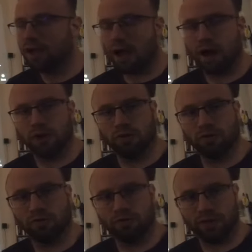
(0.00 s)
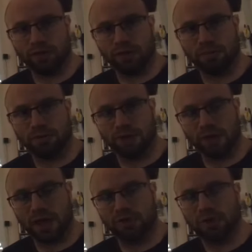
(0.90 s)
how you fit them
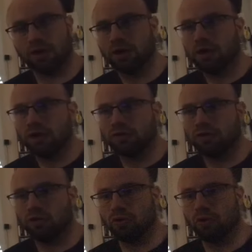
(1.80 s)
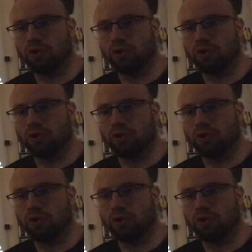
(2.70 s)
together to